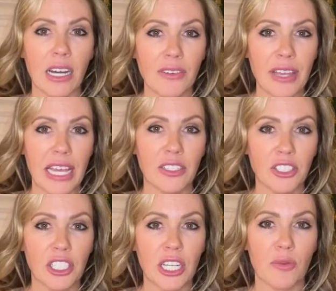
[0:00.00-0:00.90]
of
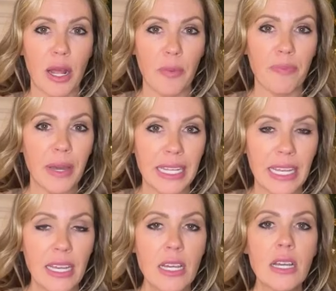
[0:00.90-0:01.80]
energy around
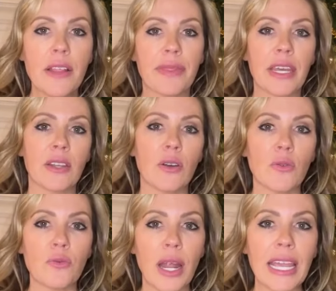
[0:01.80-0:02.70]
money, then
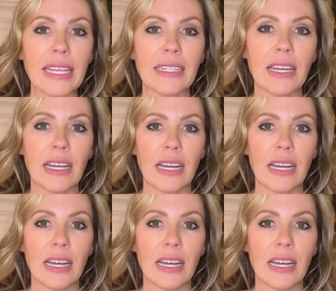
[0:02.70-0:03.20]
write,